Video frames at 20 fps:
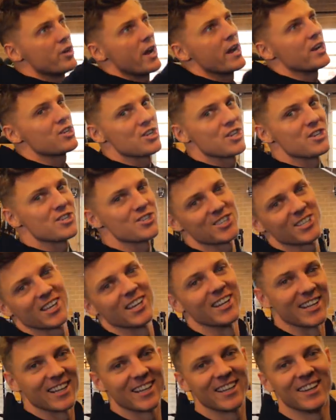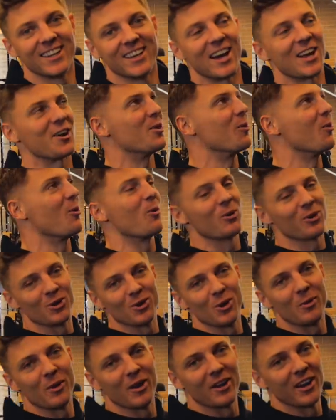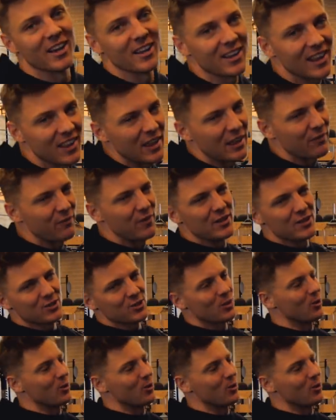nation, just kidding. I don't know what we're going to do over there yet. I think fitness